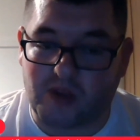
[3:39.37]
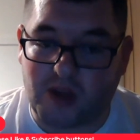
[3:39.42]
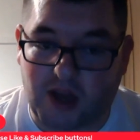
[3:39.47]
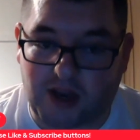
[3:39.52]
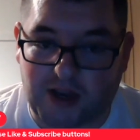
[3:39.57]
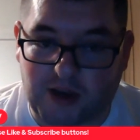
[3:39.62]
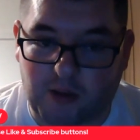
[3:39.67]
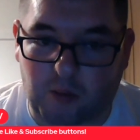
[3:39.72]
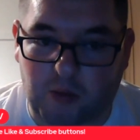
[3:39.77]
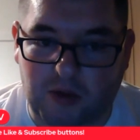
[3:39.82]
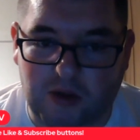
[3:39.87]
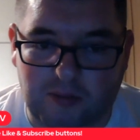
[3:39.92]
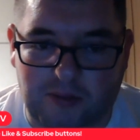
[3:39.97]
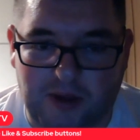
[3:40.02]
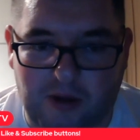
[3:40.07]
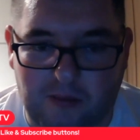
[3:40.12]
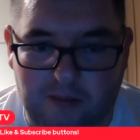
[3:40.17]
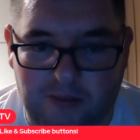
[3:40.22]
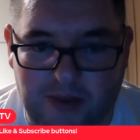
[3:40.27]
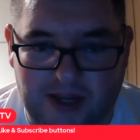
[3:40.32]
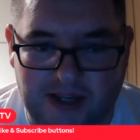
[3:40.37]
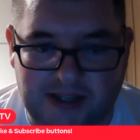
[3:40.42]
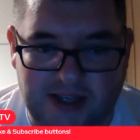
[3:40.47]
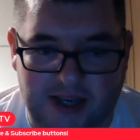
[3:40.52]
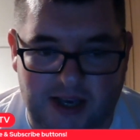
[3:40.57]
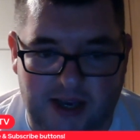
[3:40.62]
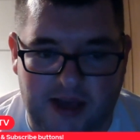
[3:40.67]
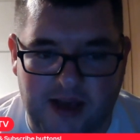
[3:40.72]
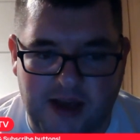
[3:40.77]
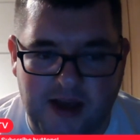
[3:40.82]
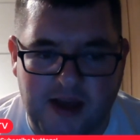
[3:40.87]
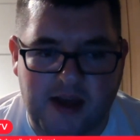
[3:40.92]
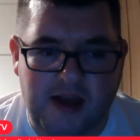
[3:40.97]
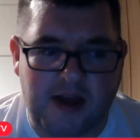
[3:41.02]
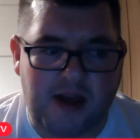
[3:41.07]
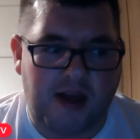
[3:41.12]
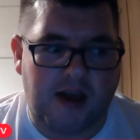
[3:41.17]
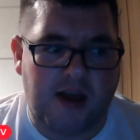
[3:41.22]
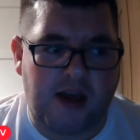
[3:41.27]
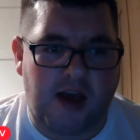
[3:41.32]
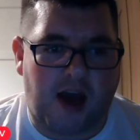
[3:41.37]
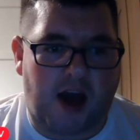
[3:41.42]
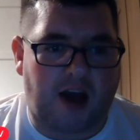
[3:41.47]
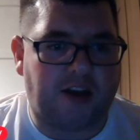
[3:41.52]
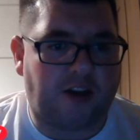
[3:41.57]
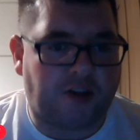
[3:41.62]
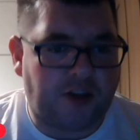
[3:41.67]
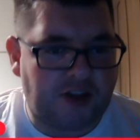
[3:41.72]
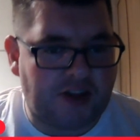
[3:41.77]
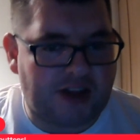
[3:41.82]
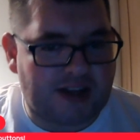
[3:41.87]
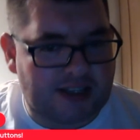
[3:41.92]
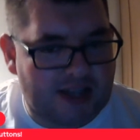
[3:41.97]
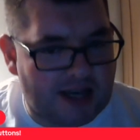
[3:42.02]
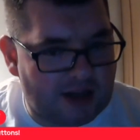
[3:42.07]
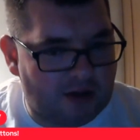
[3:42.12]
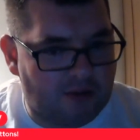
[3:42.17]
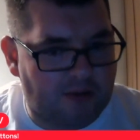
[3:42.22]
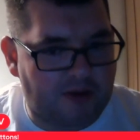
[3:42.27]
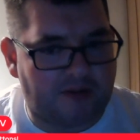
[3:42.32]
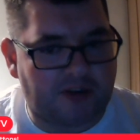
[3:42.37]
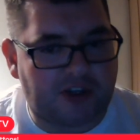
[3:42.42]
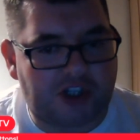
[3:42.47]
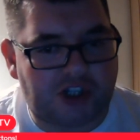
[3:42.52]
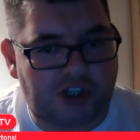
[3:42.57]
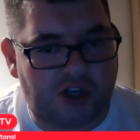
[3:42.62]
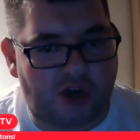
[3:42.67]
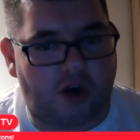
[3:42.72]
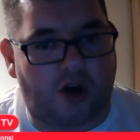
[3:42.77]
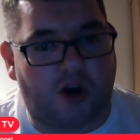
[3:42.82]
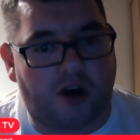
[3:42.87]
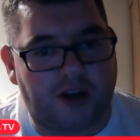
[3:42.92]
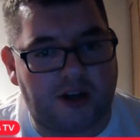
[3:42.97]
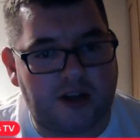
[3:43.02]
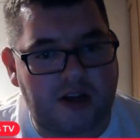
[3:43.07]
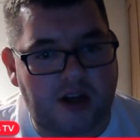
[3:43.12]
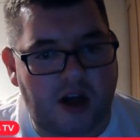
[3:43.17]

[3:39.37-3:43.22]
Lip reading: and it will be on BT. And I think that's a little bit of a shock.